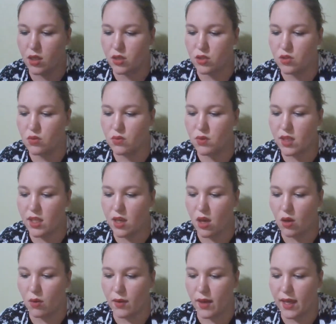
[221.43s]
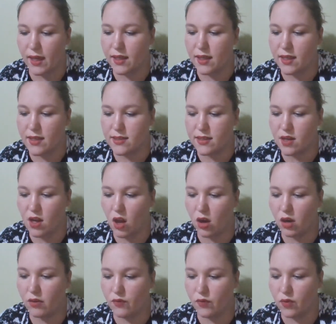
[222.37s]
Ukiyo-e is an
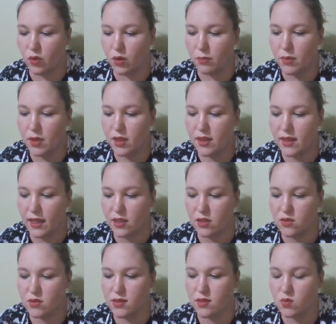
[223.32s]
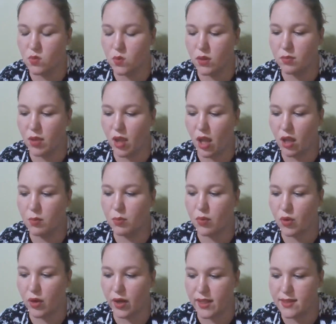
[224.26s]
art form that uses woodblock
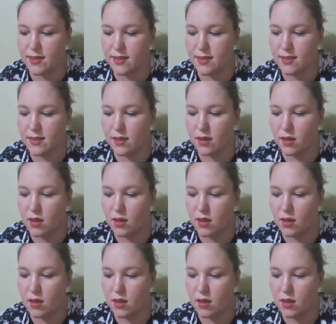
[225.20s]
prints.